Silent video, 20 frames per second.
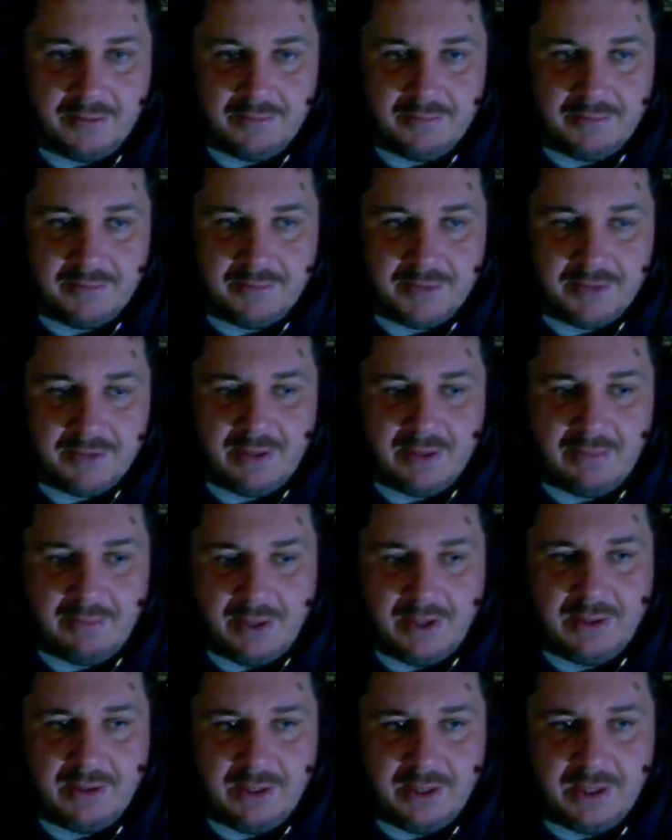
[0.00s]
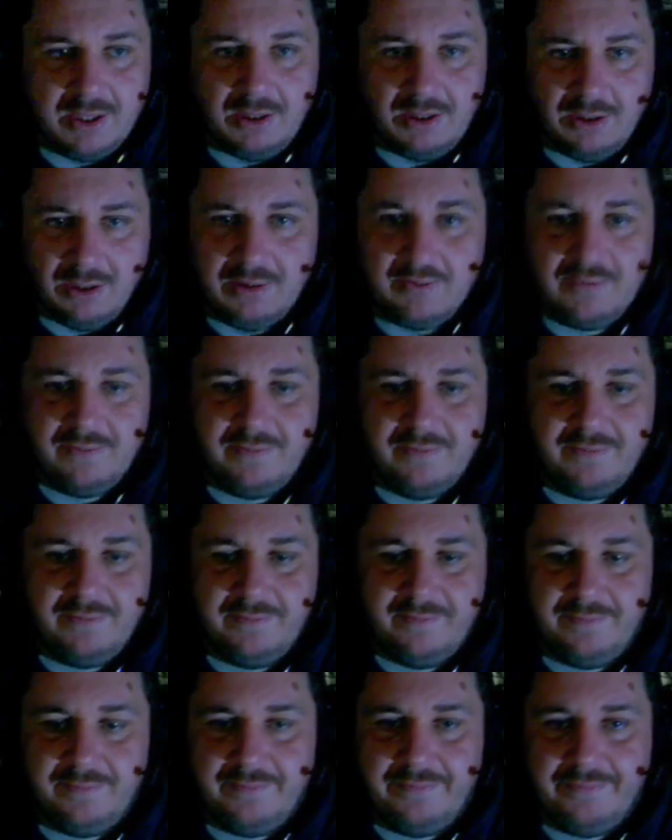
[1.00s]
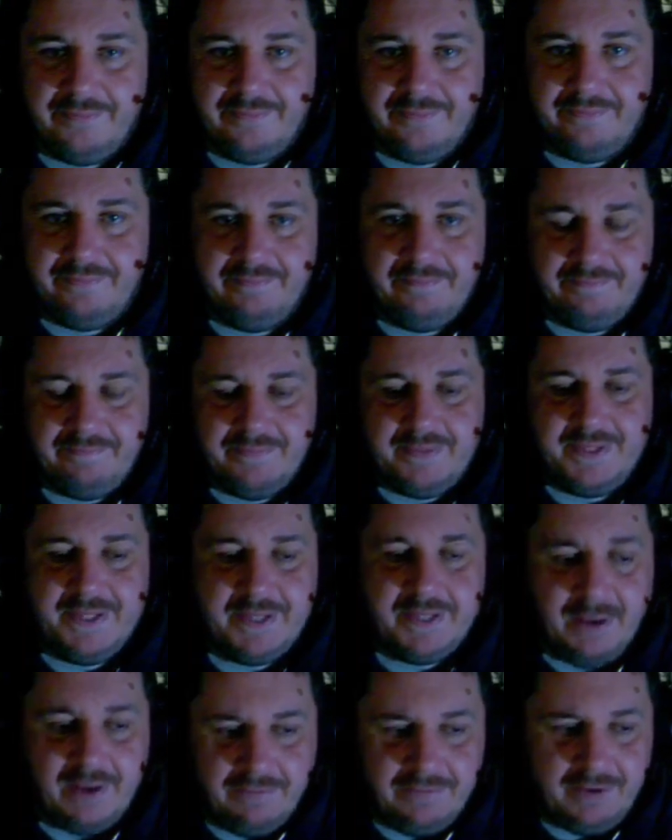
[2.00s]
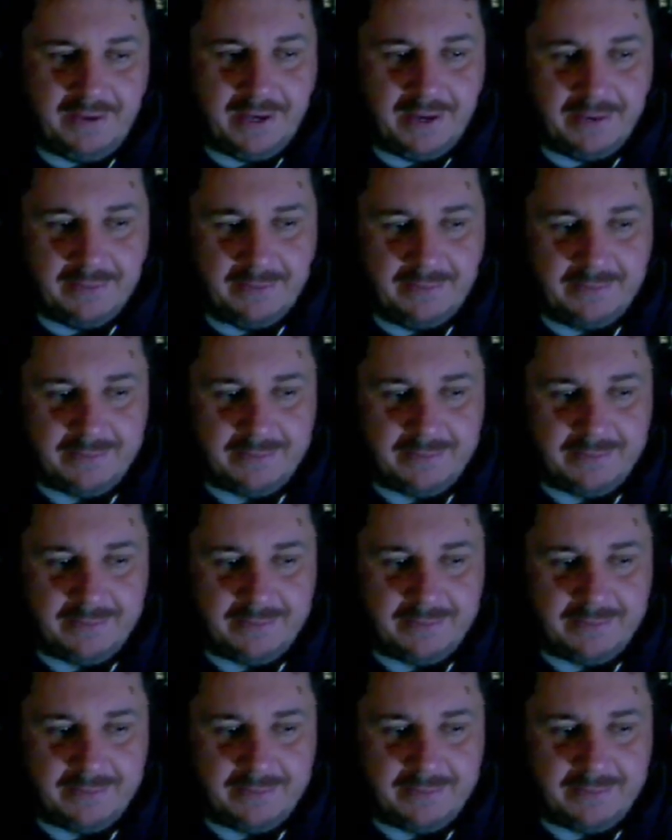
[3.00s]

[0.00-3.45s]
See what I mean? You can get a lot of stuff out